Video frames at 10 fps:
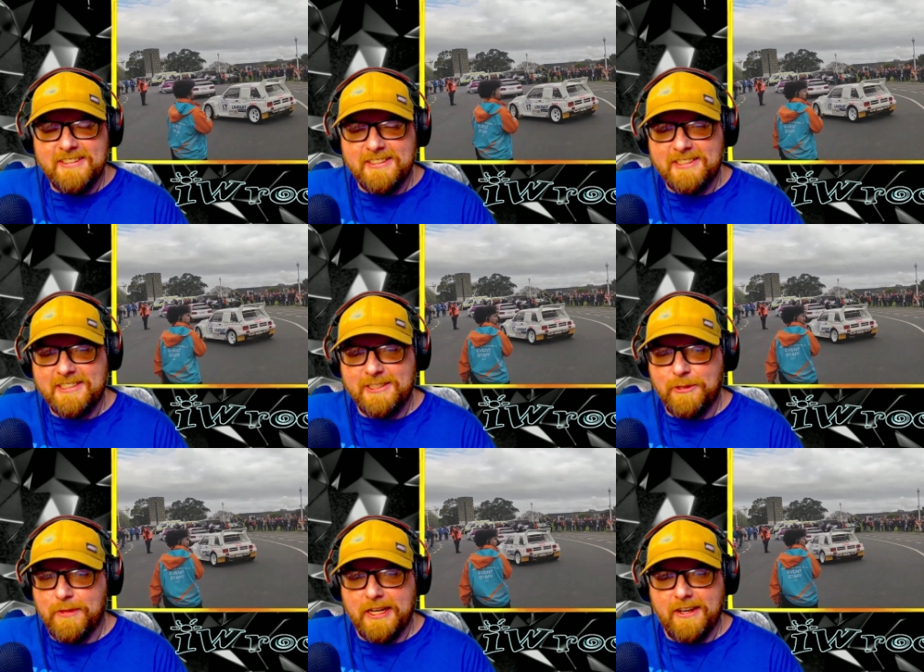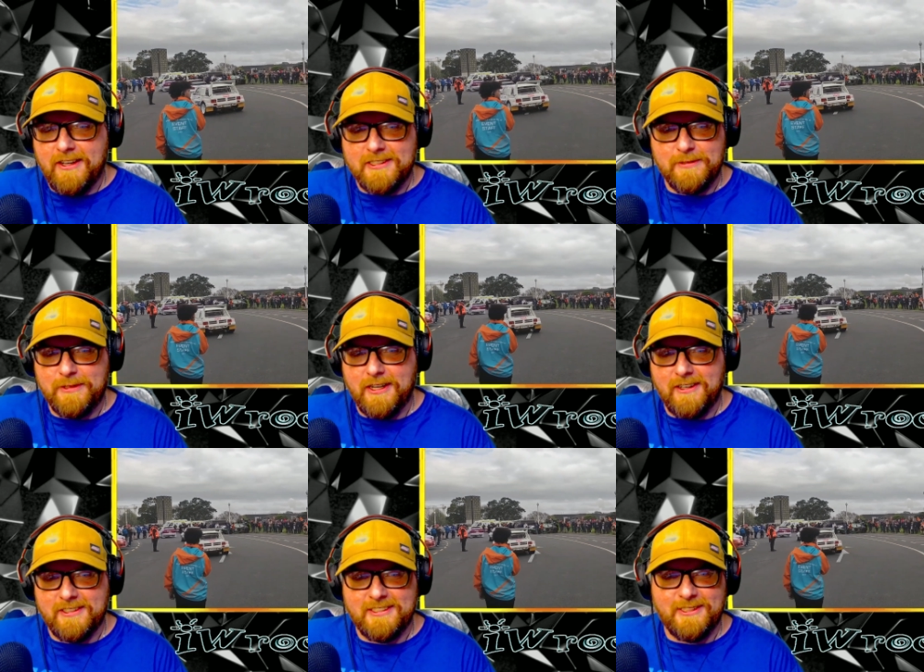So many awesome
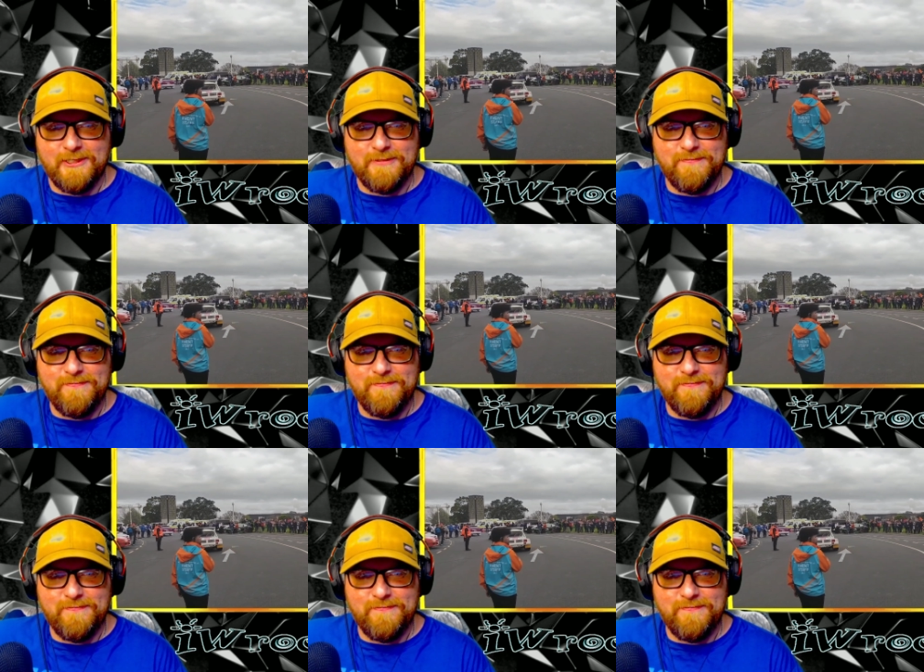cars, too.